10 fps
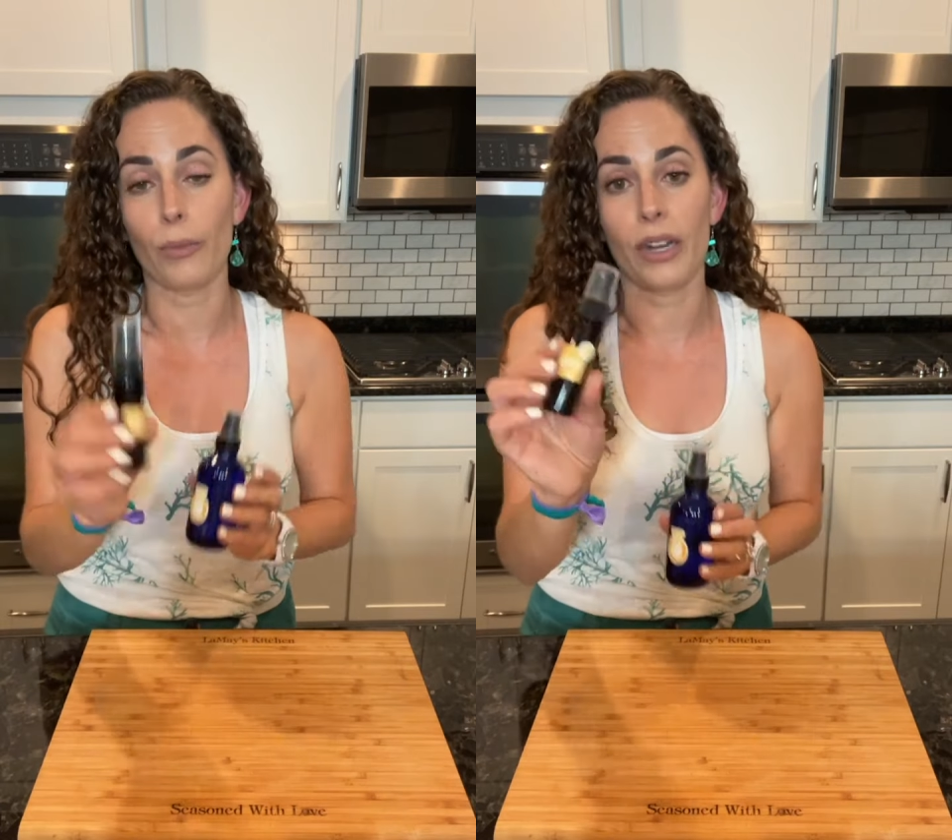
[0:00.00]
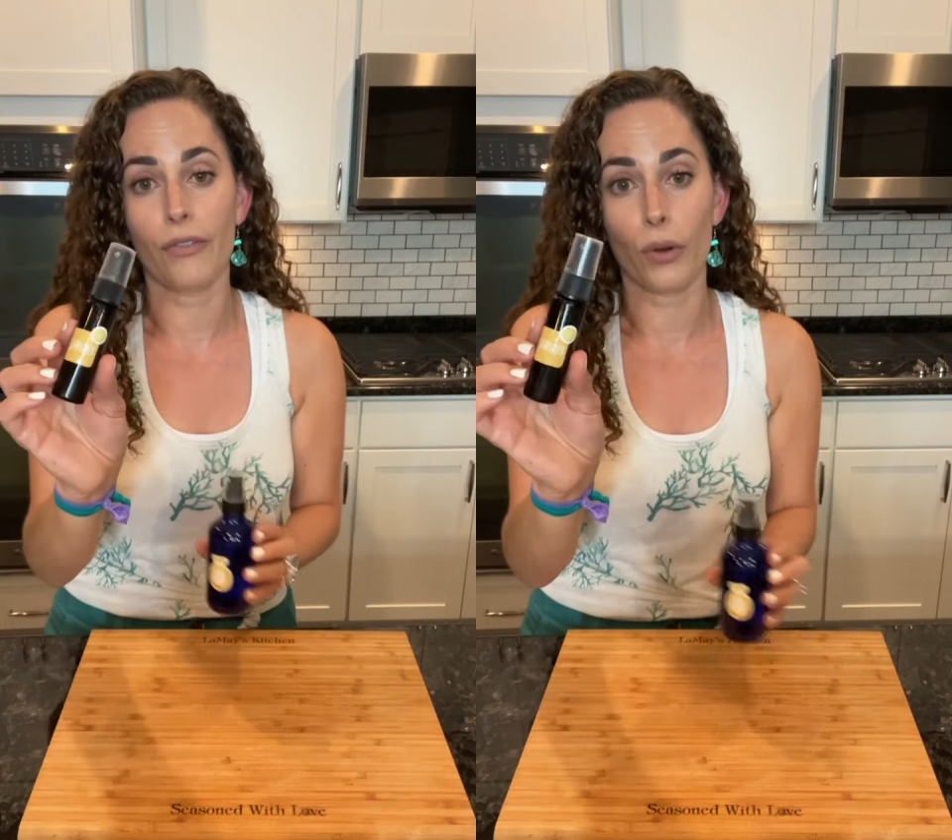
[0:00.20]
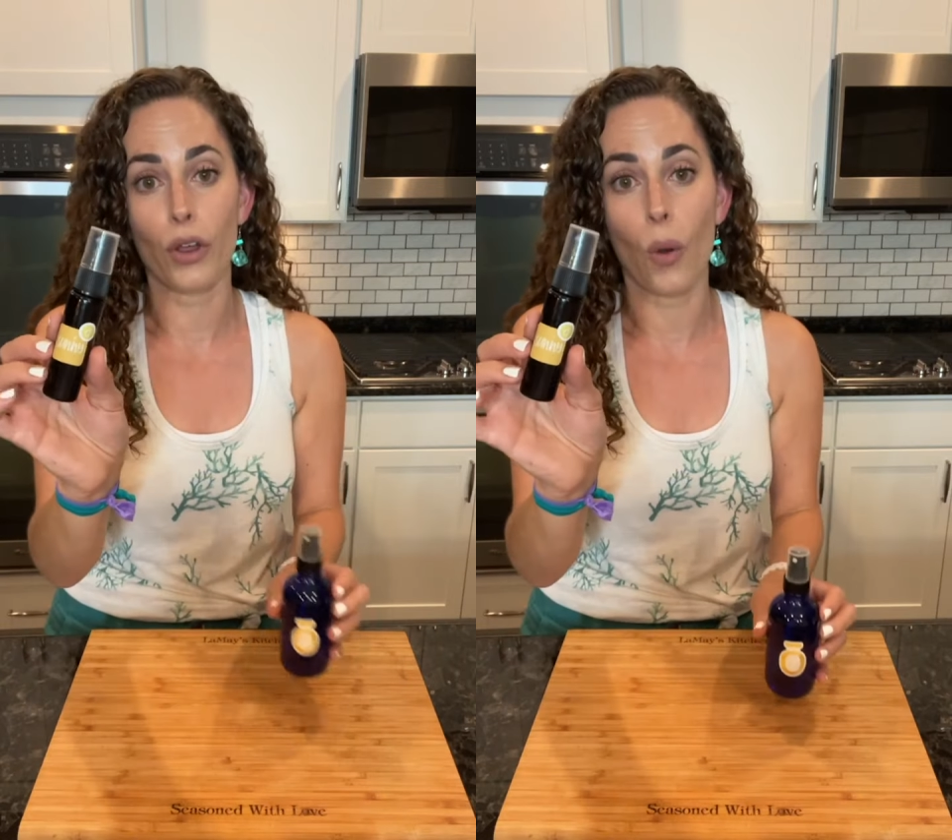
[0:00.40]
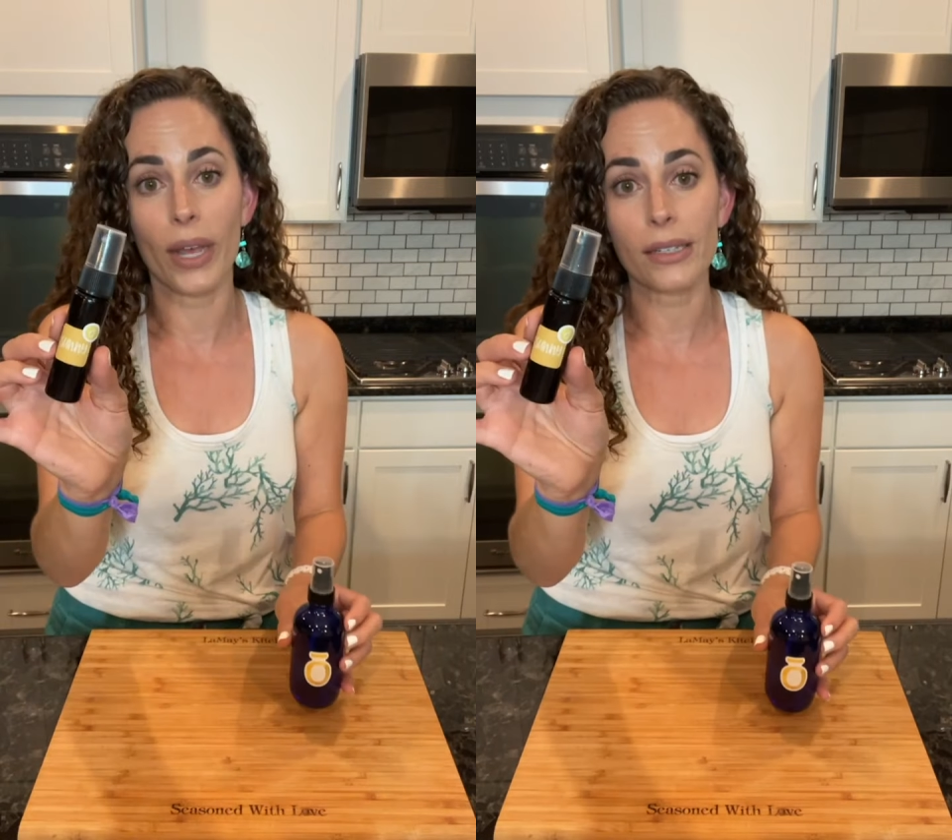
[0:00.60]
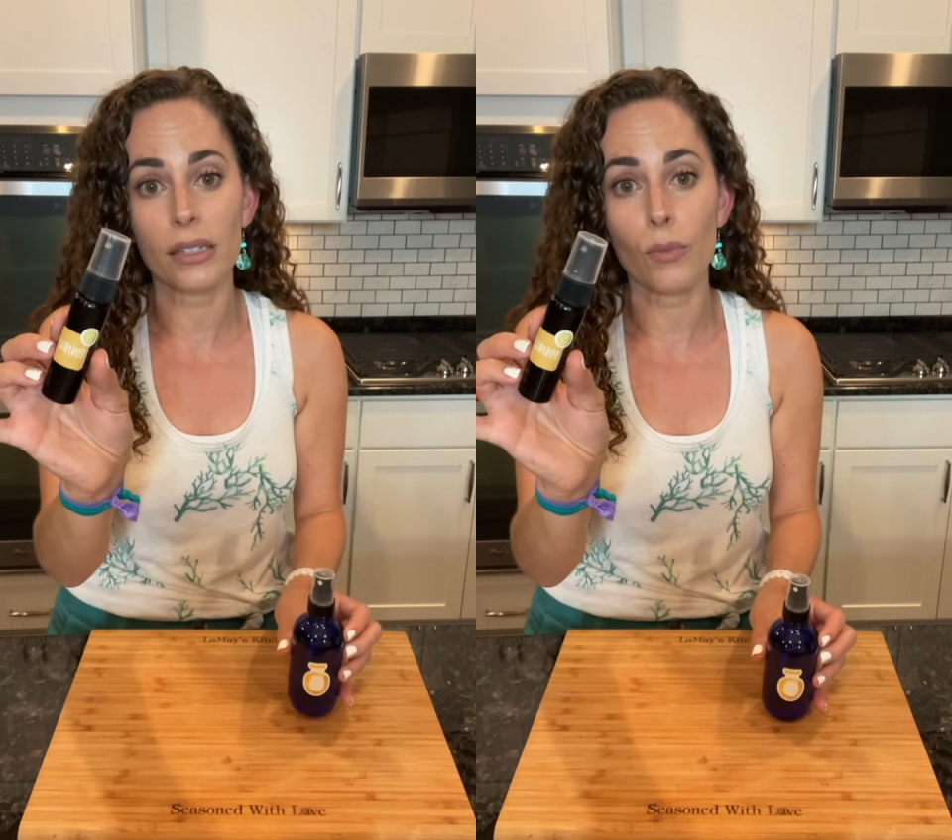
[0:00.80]
But if you're
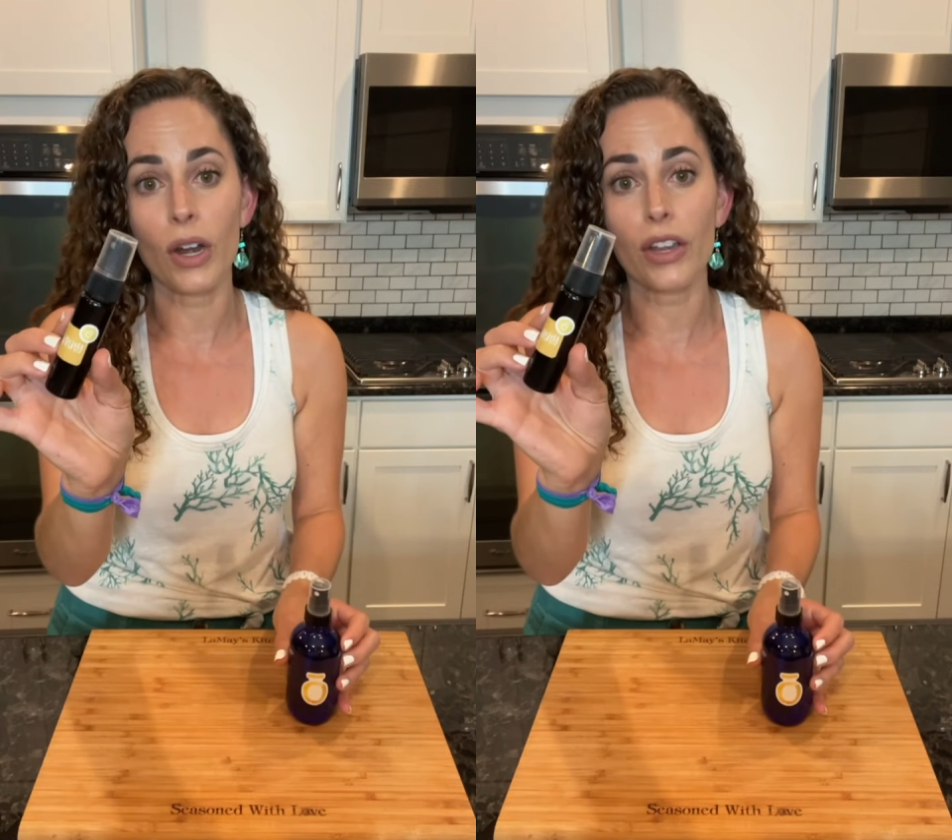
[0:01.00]
going somewhere,